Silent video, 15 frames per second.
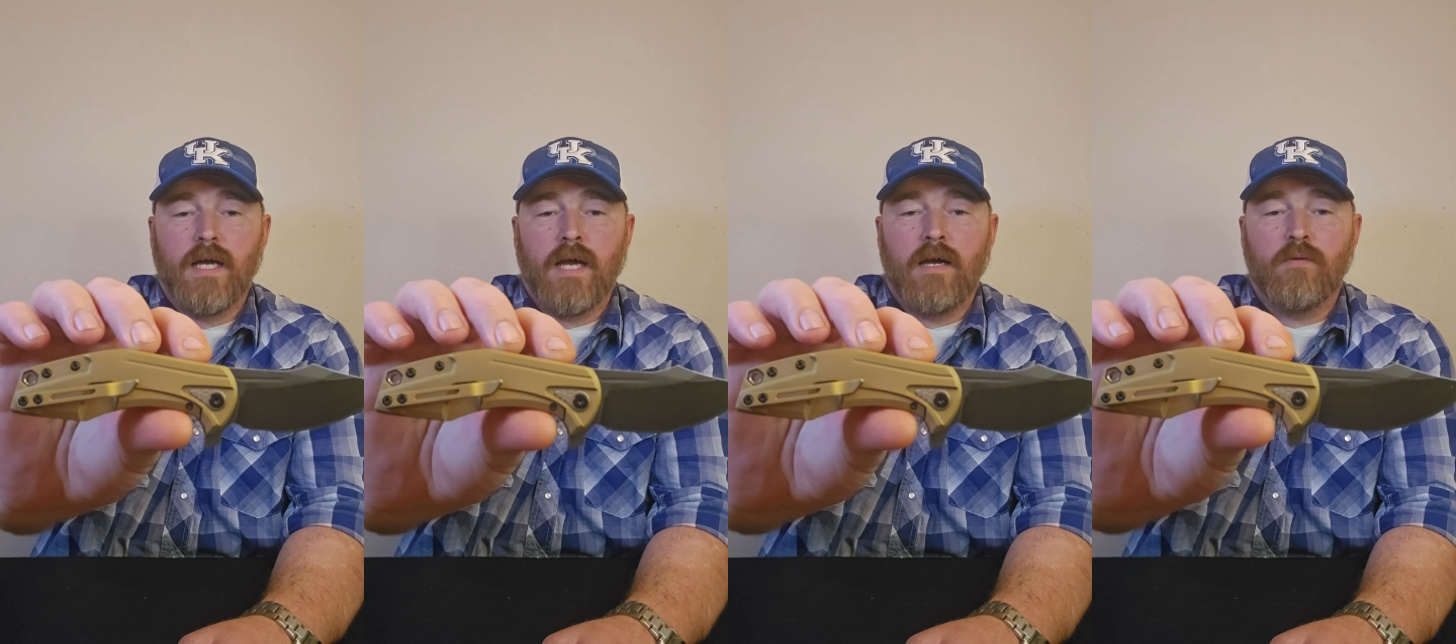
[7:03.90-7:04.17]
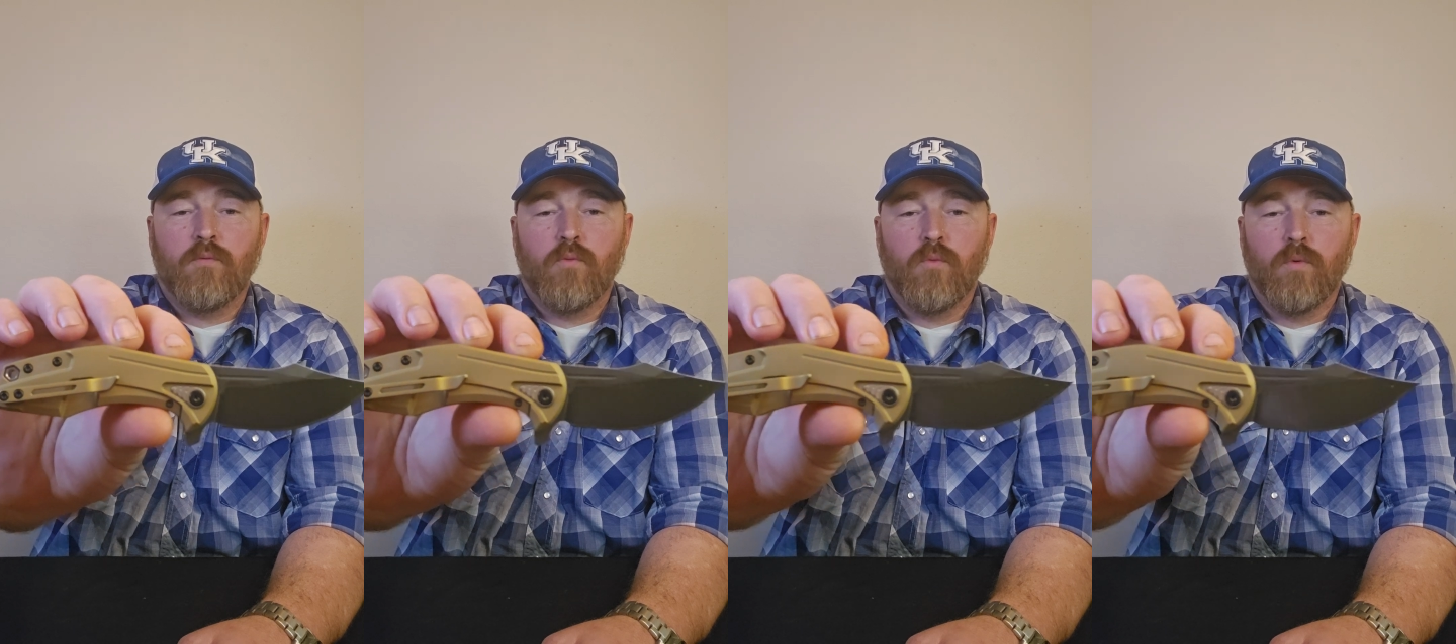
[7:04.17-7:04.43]
I
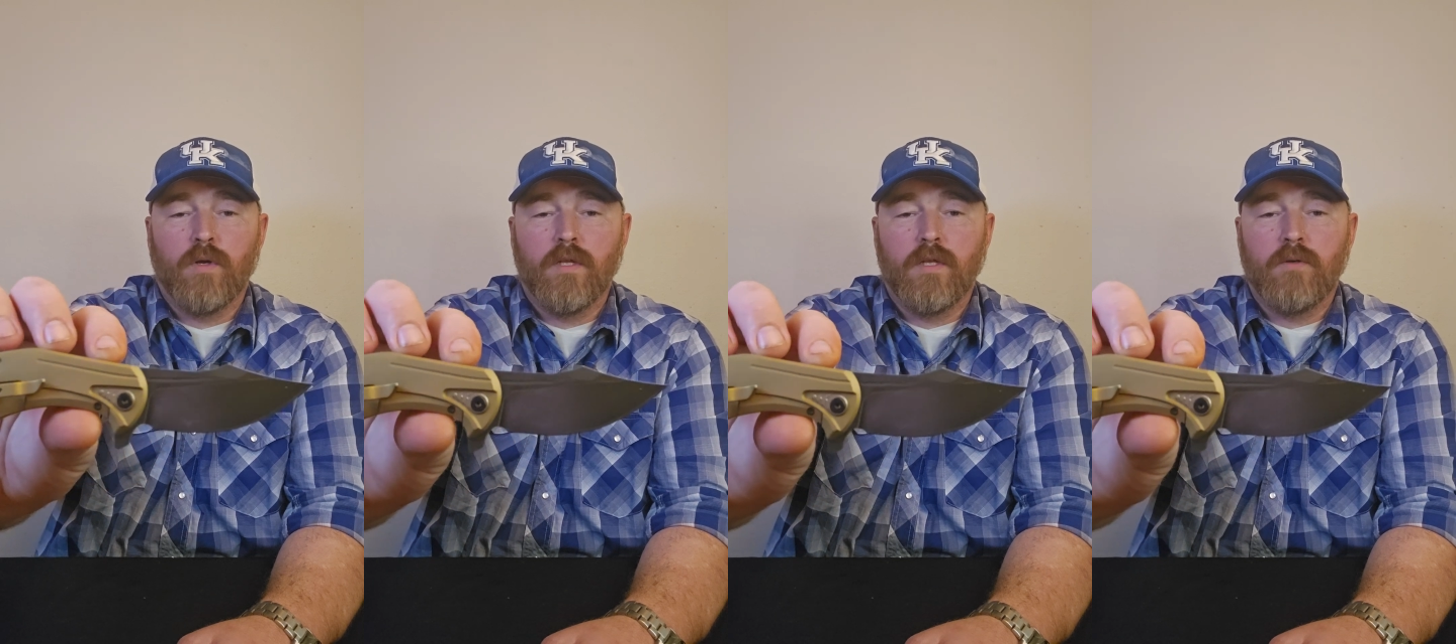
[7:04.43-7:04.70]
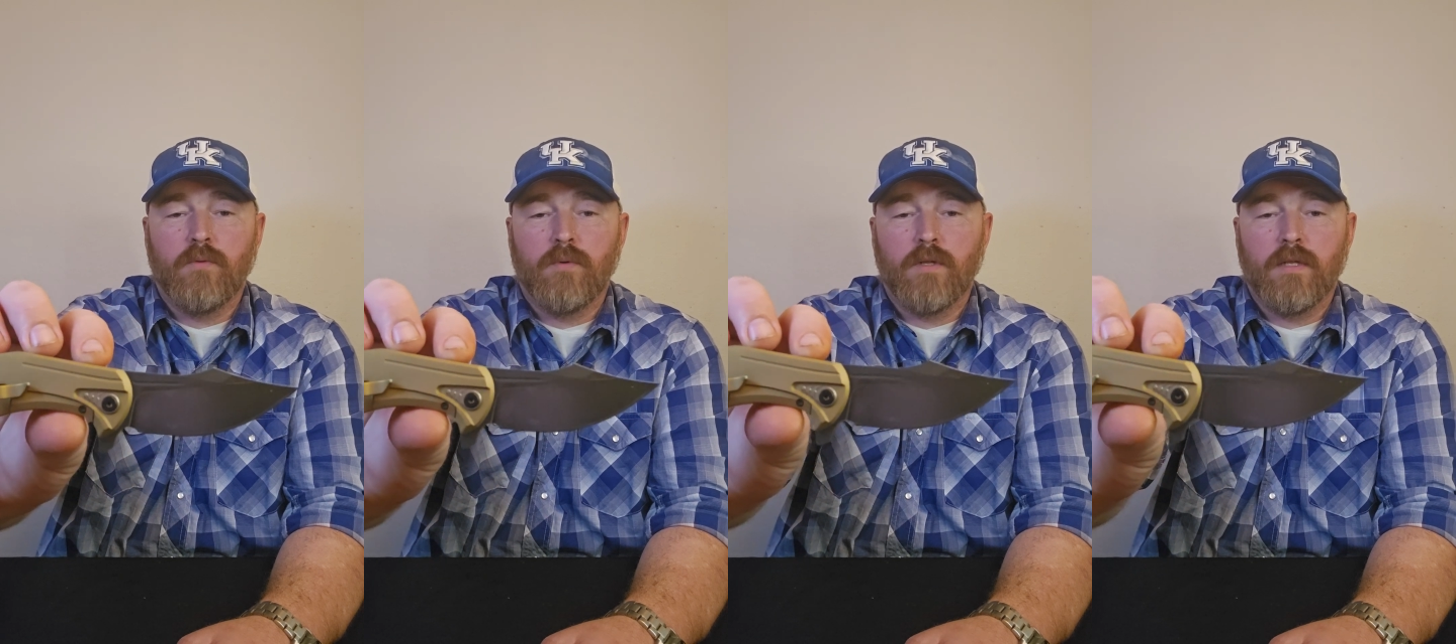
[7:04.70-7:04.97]
really,
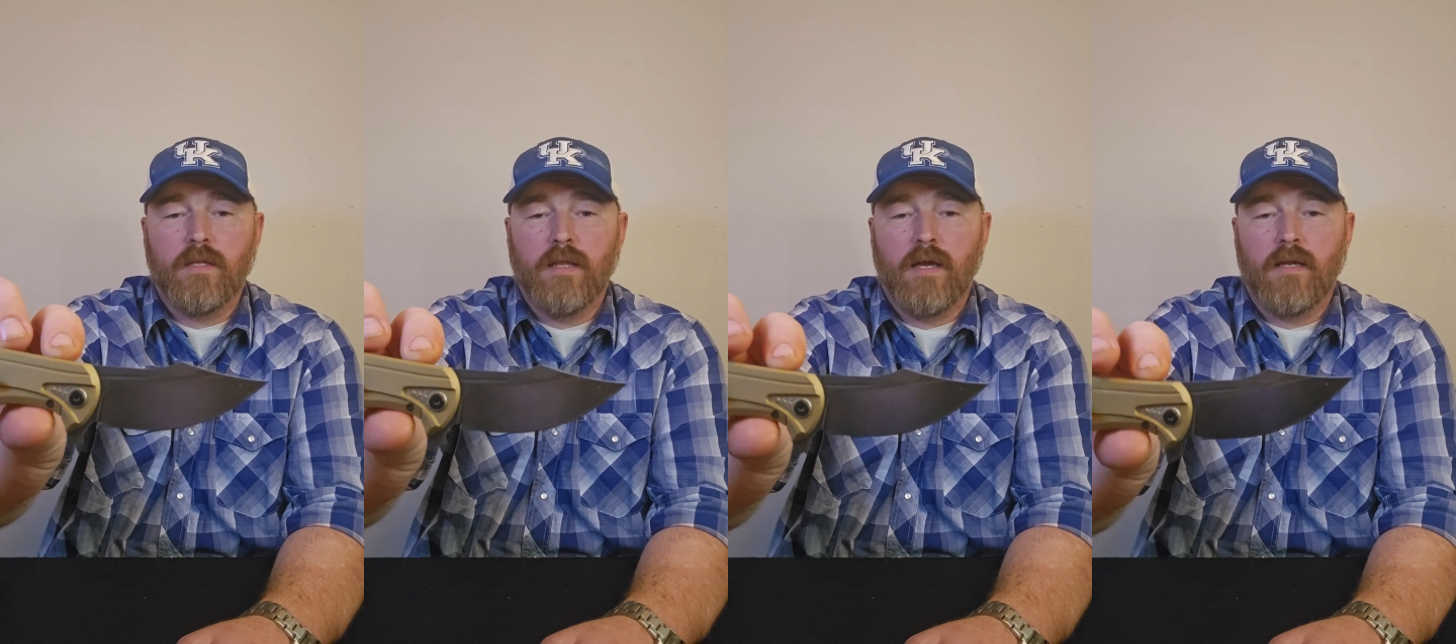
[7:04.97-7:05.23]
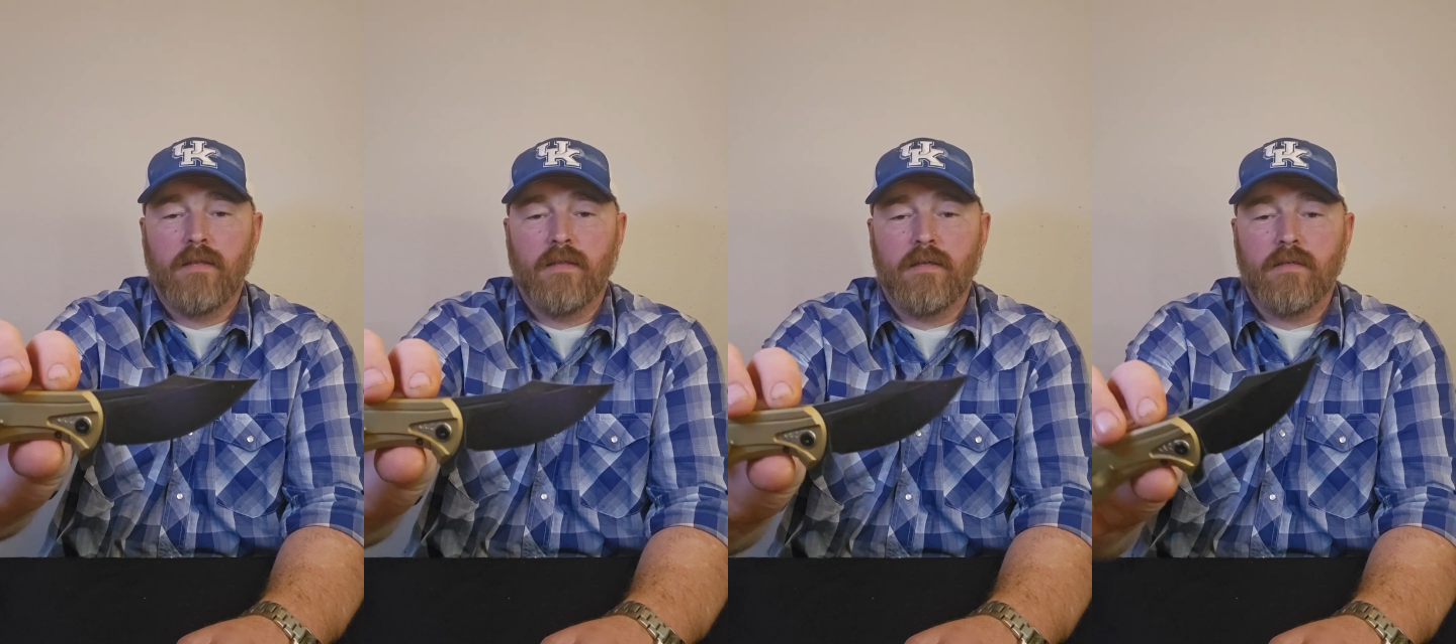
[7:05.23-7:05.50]
really
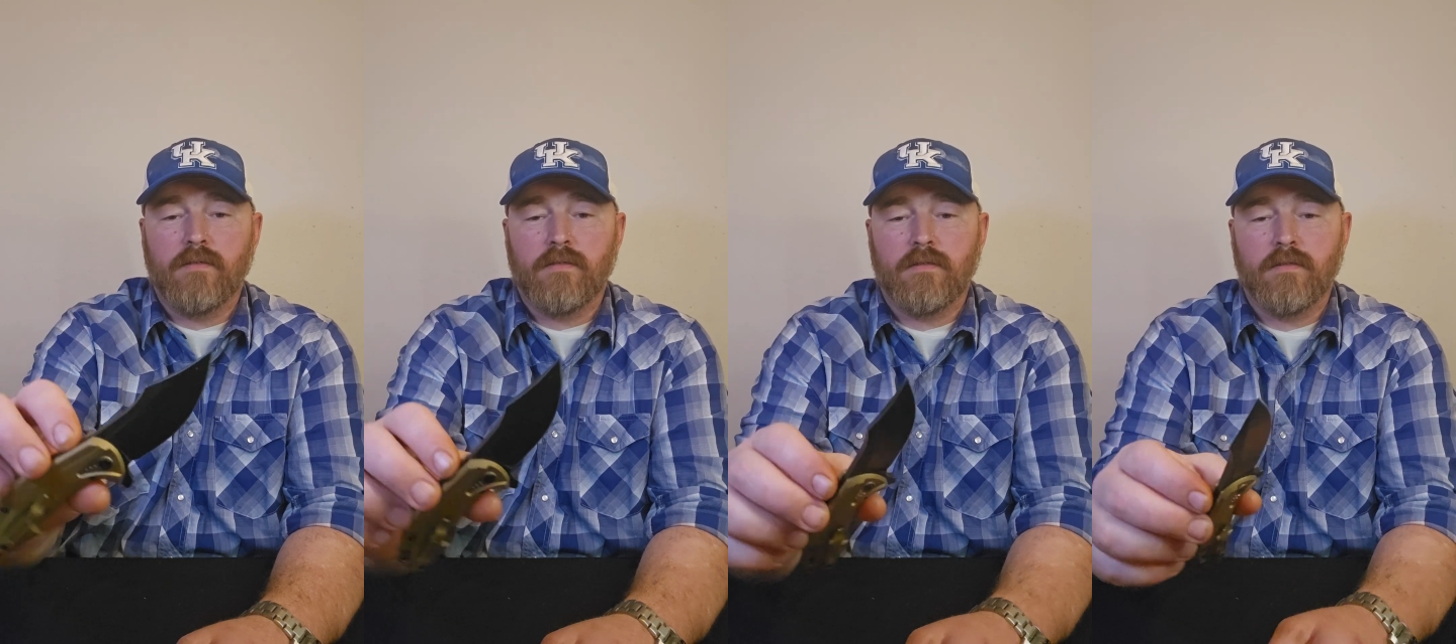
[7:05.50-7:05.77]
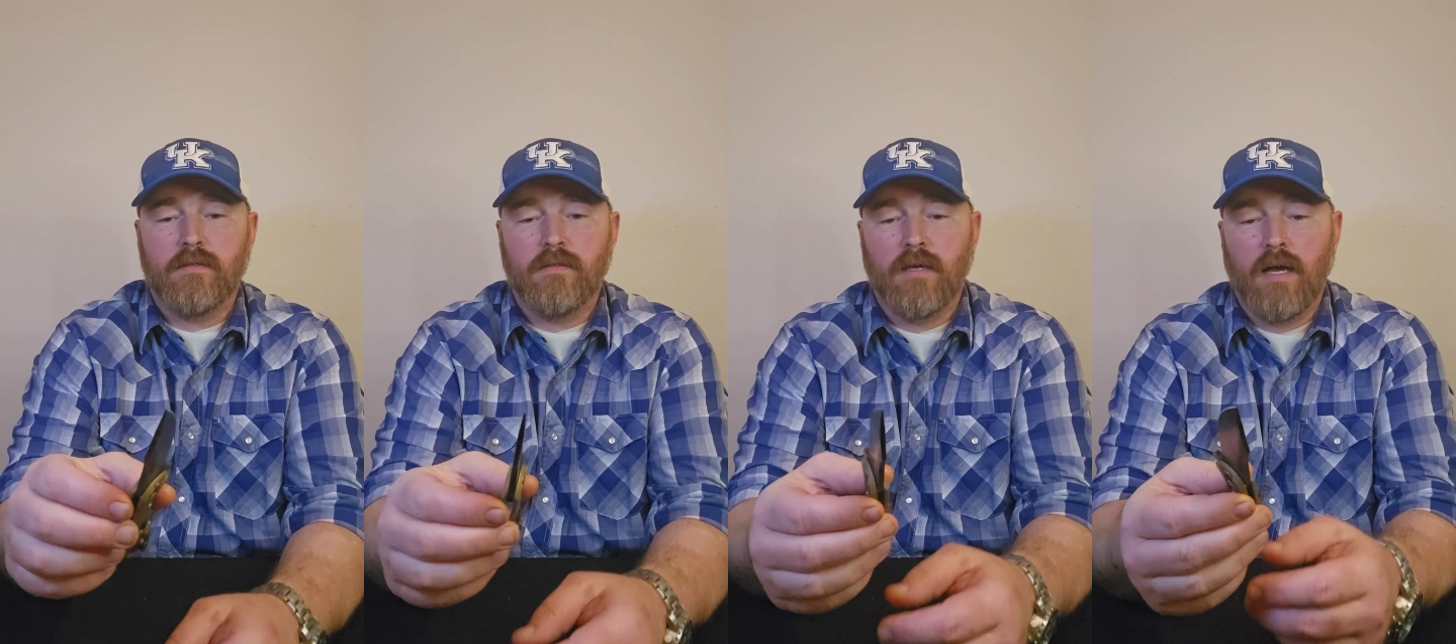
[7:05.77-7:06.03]
like this.